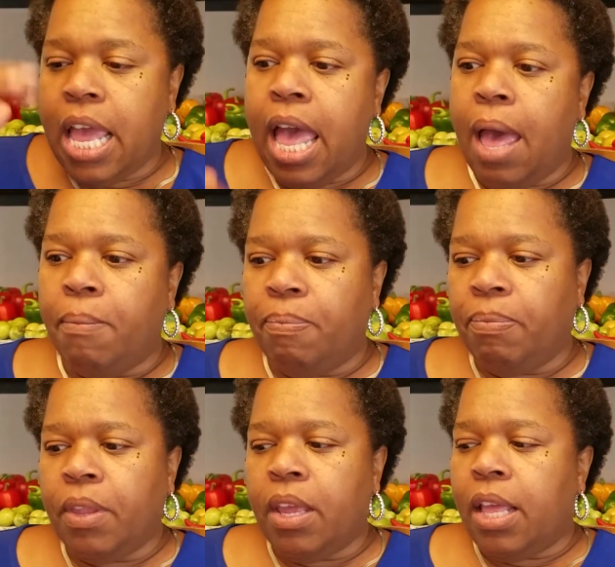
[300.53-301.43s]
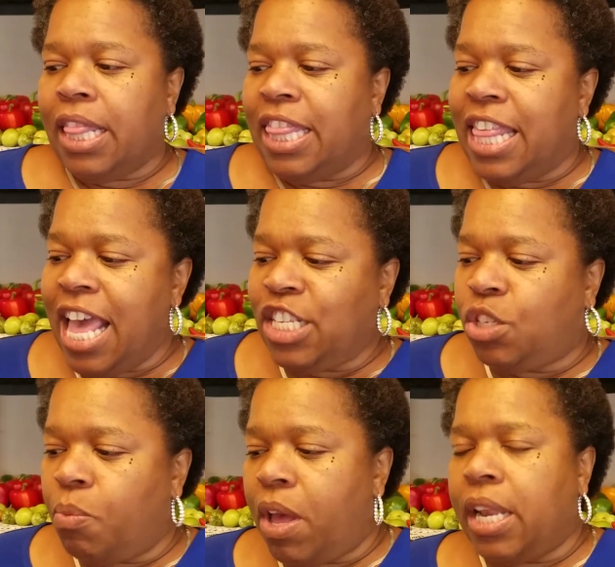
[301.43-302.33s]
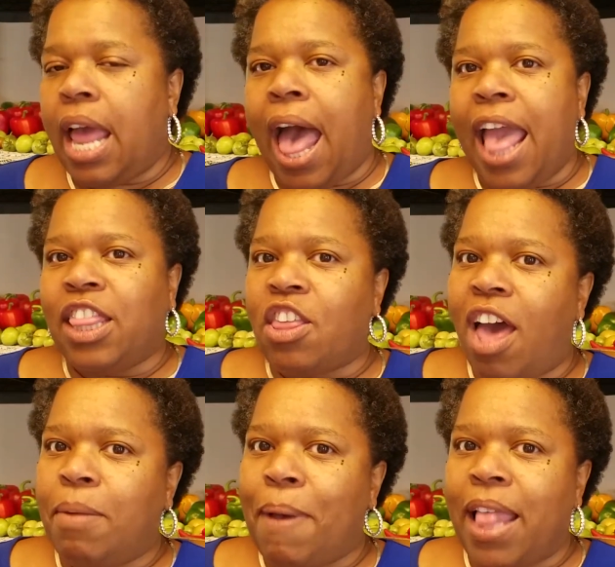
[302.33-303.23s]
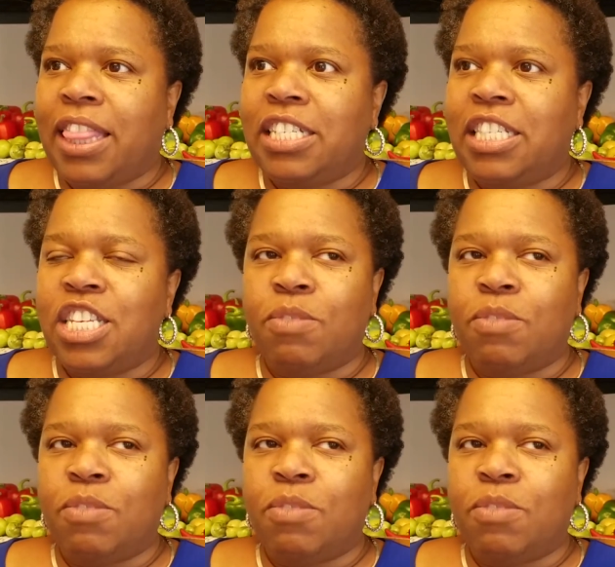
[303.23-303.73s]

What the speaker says: Um, this one, I thought about this